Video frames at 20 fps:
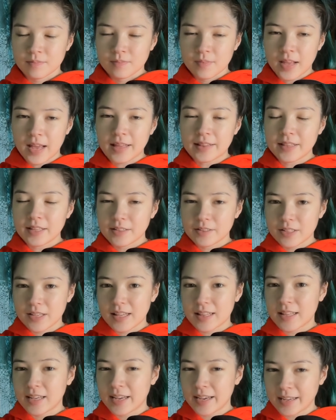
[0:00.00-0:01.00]
And
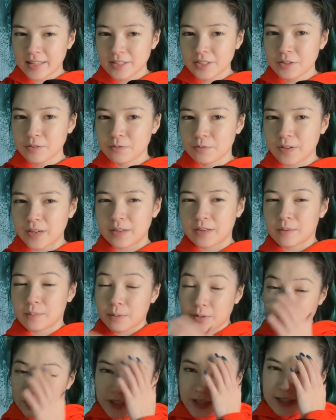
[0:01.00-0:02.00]
the hands are very
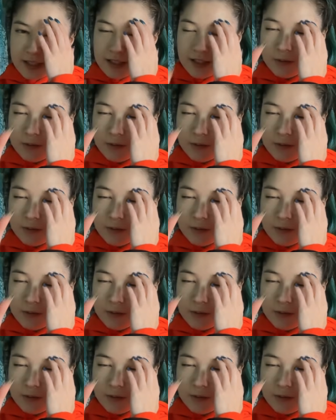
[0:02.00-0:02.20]
precise.